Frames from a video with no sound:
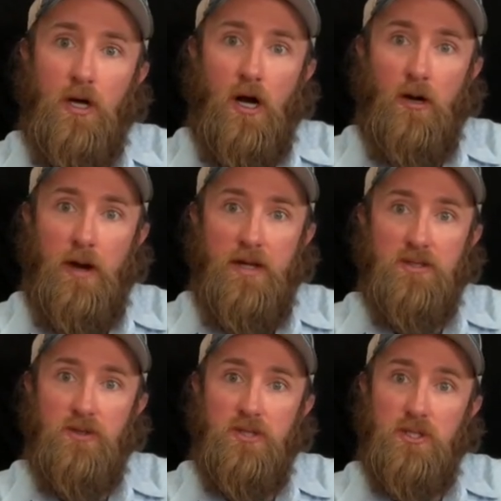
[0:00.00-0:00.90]
All right, so
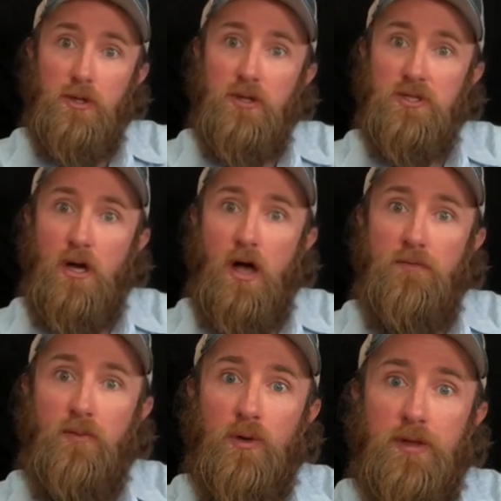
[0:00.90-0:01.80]
this starts off
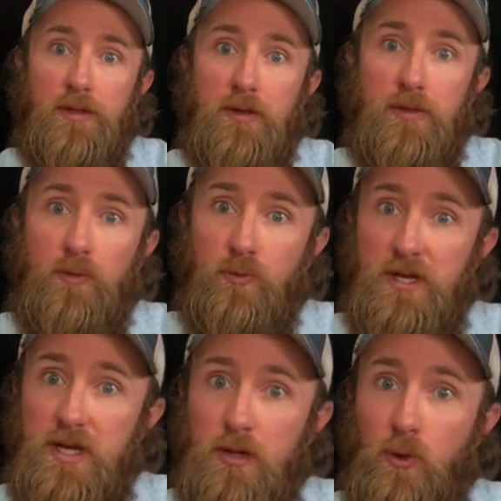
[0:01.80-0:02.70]
with
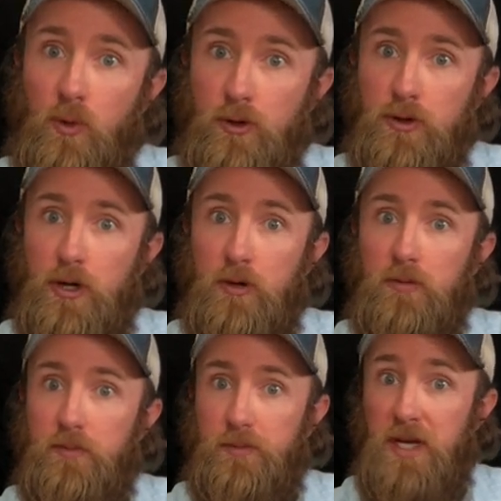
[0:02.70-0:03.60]
3 quarter note
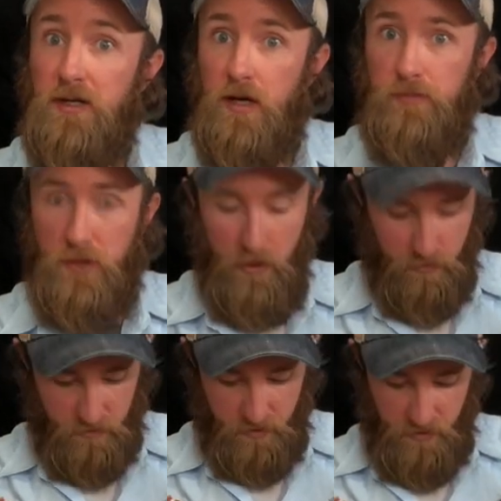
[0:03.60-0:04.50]
pickup
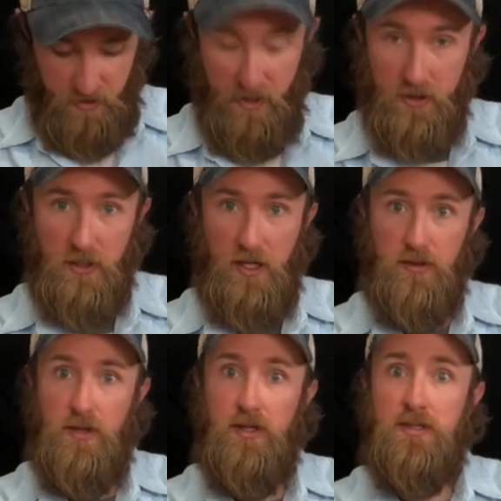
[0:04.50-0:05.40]
notes. It sounds like
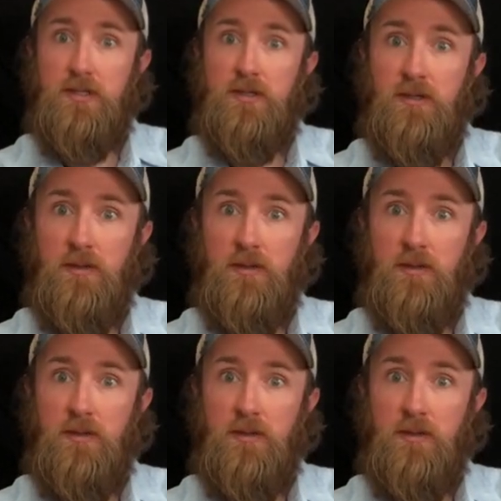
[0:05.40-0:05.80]
this.